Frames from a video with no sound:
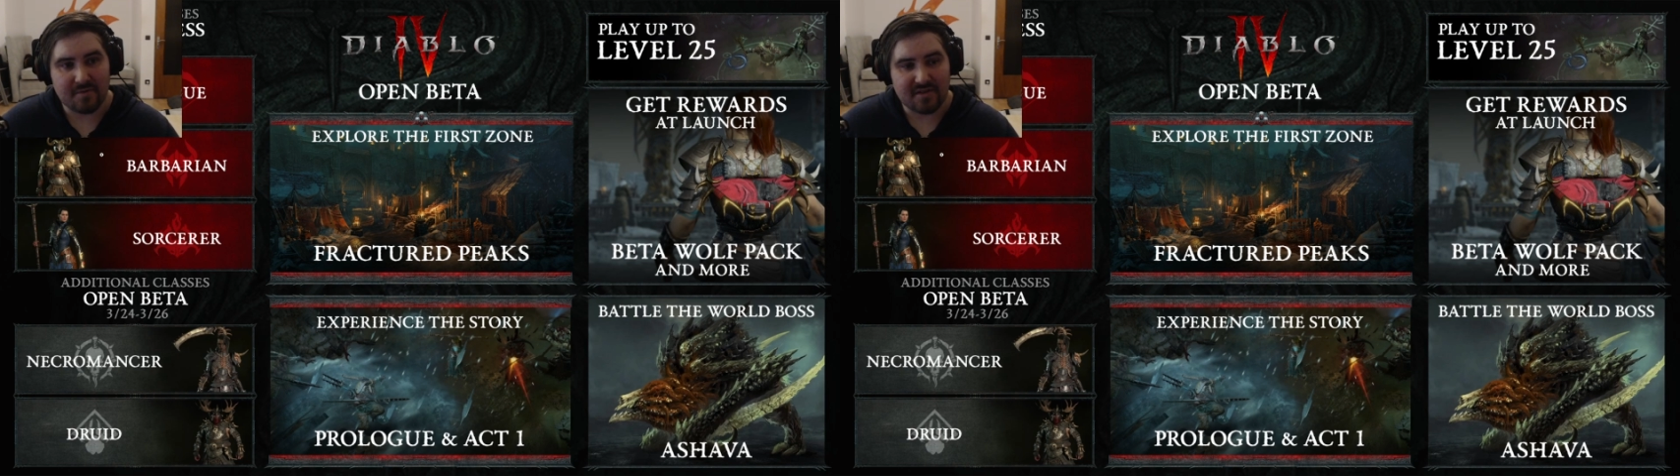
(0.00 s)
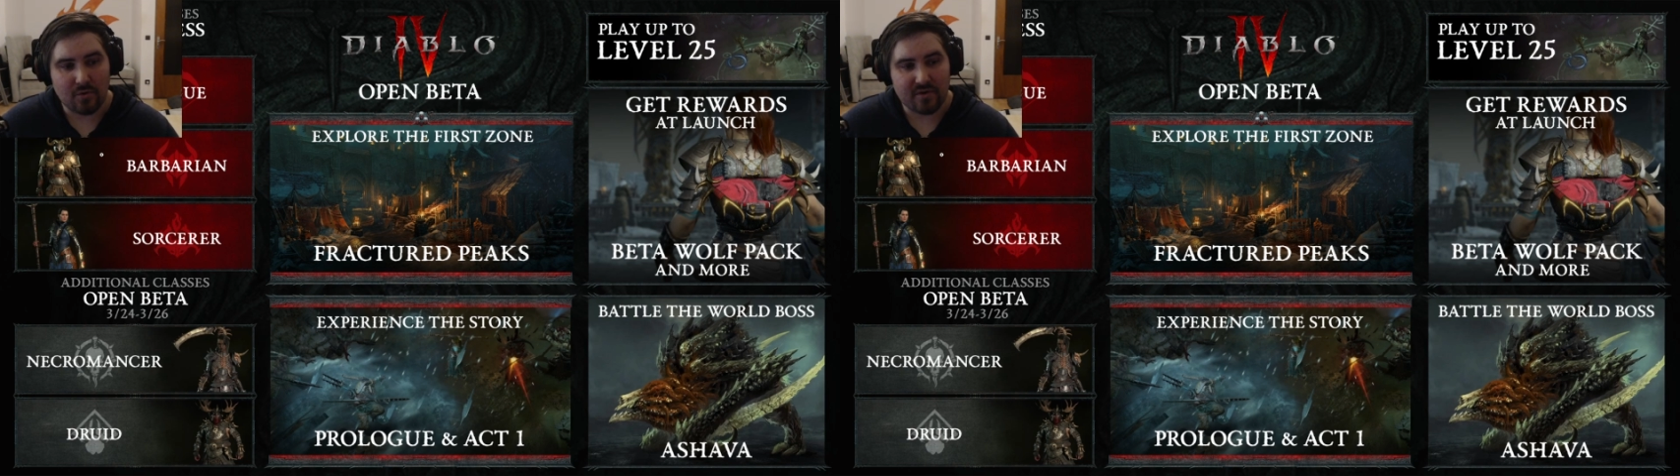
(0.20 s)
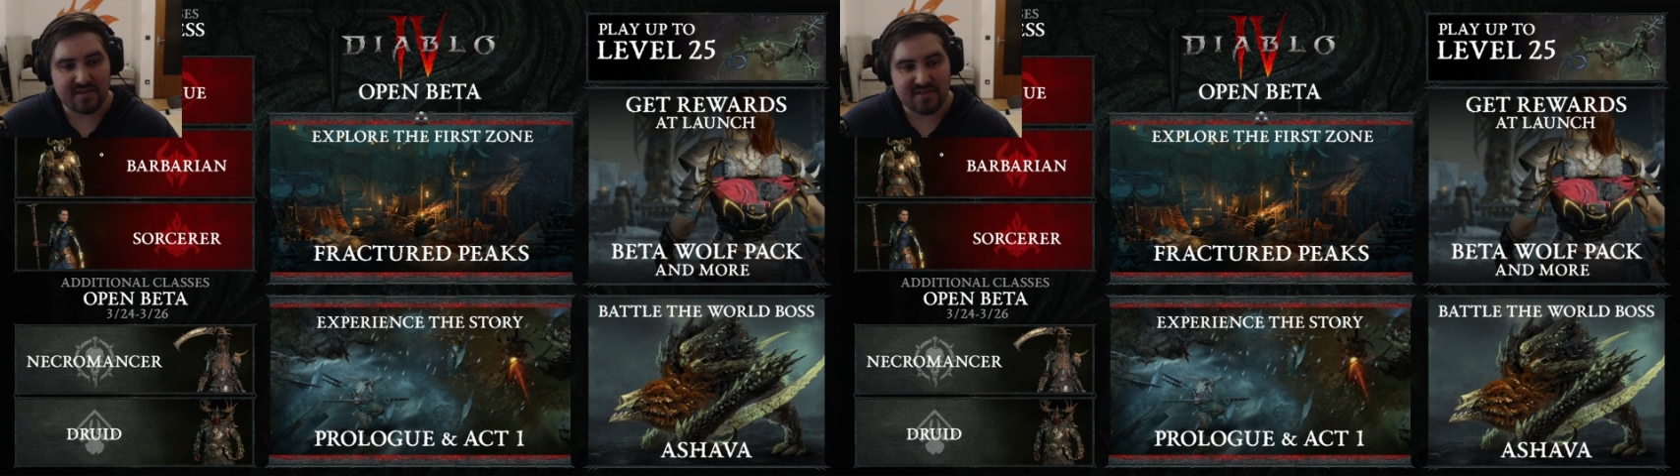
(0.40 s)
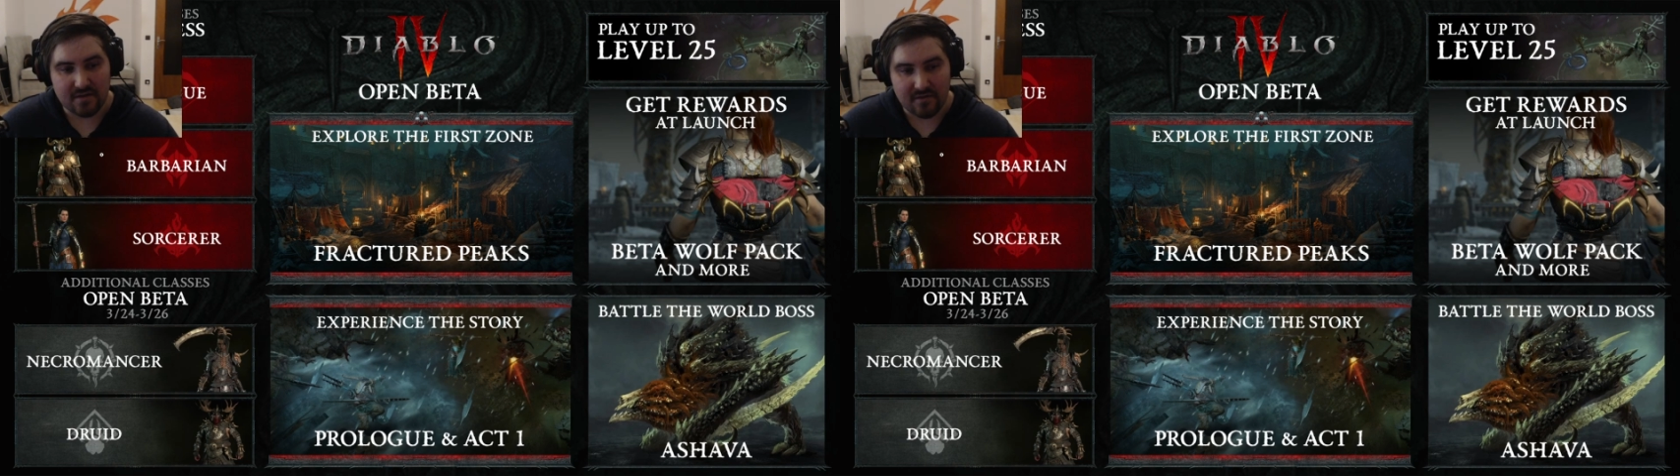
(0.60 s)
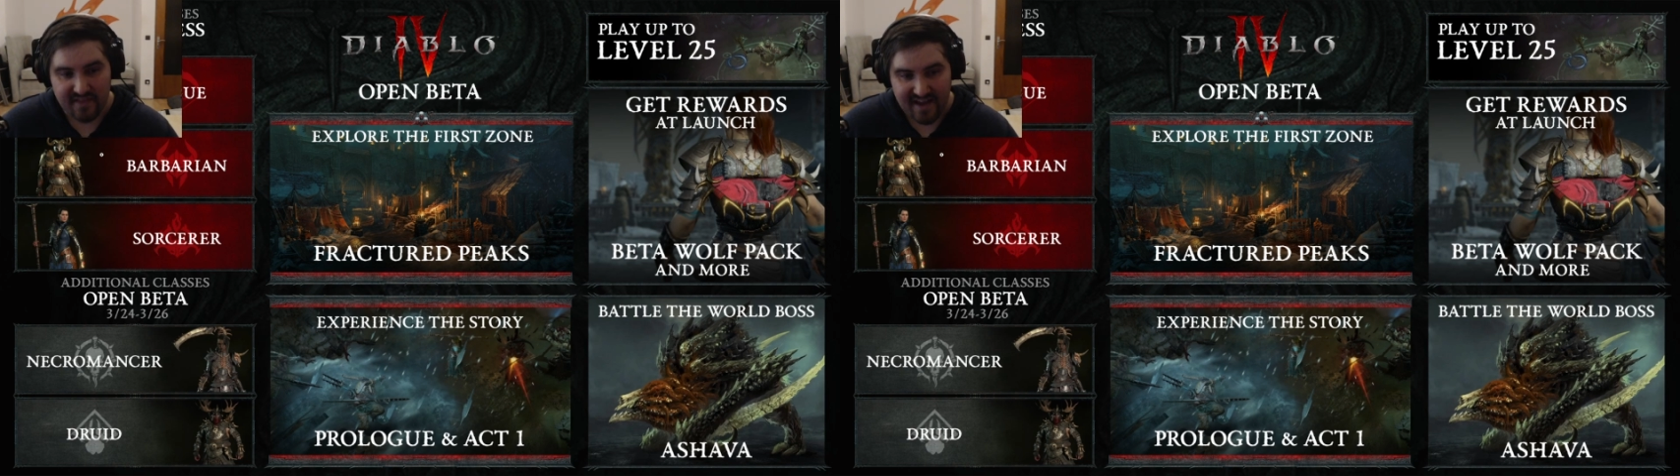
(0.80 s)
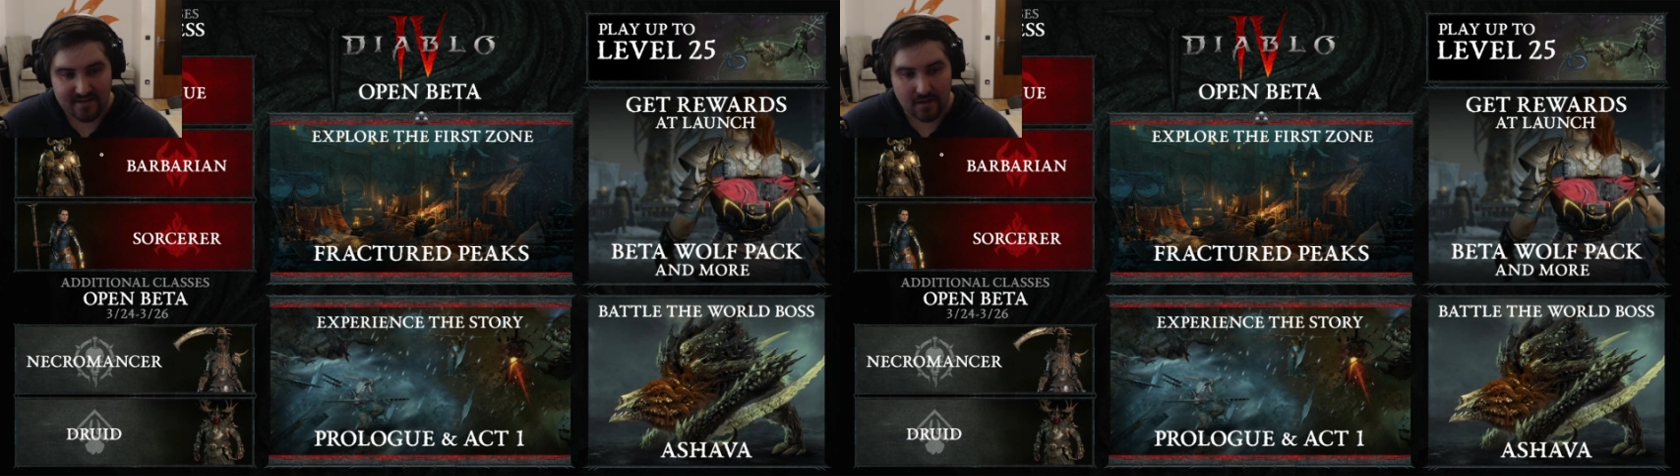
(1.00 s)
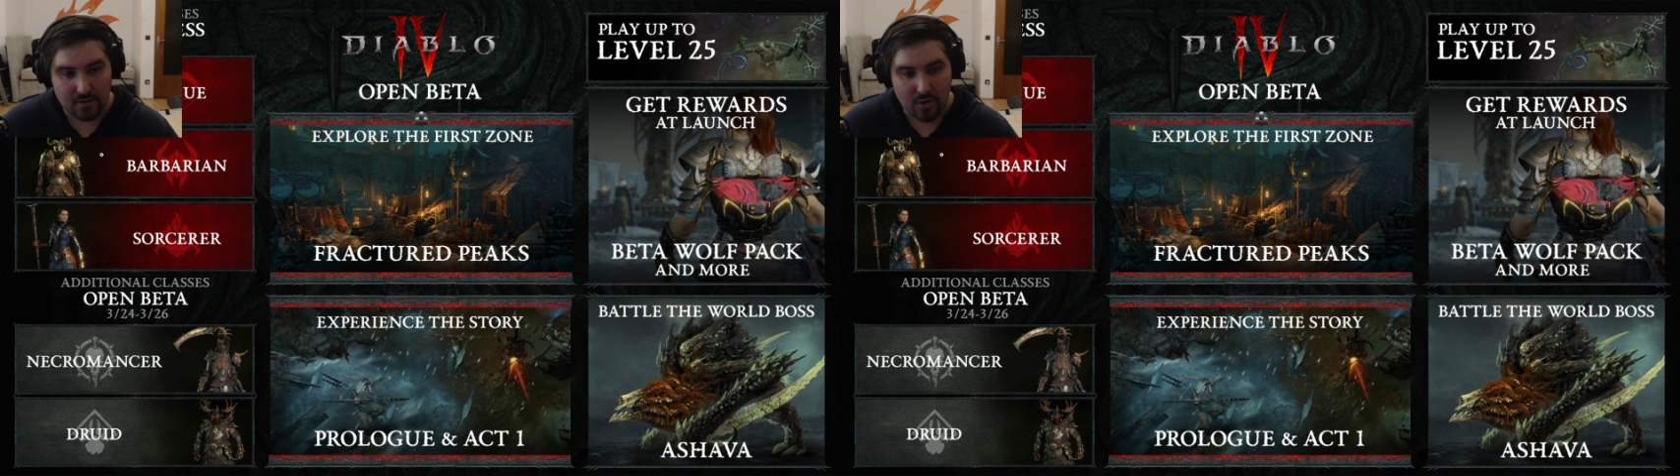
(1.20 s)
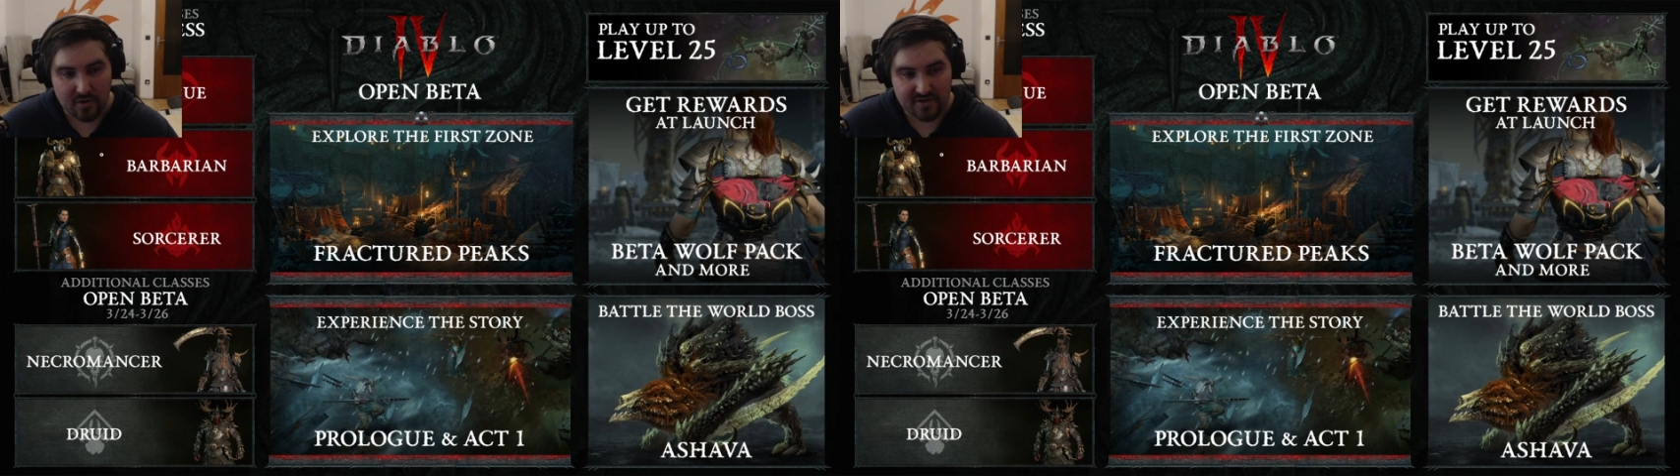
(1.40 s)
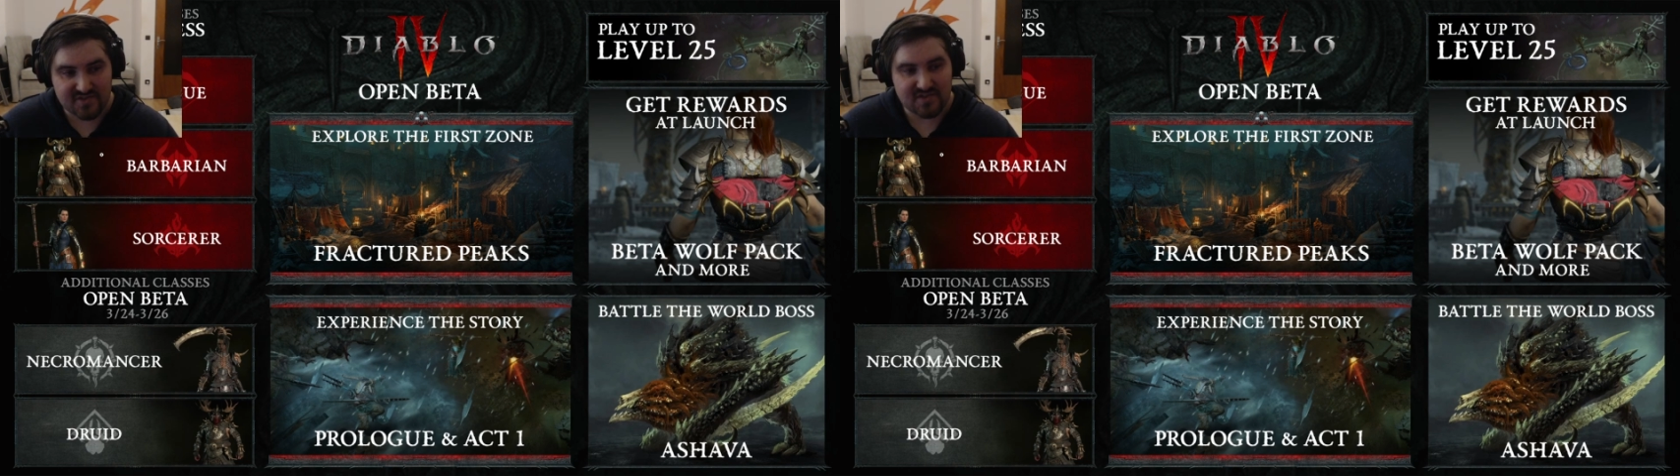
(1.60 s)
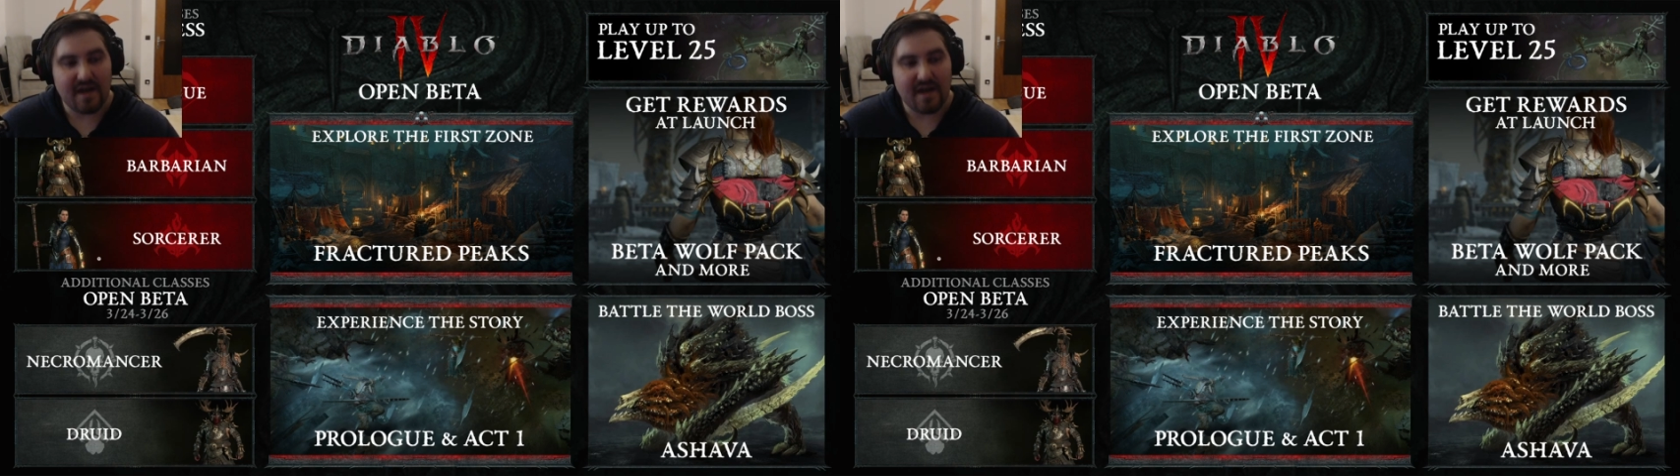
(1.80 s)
bit longer till that unlocks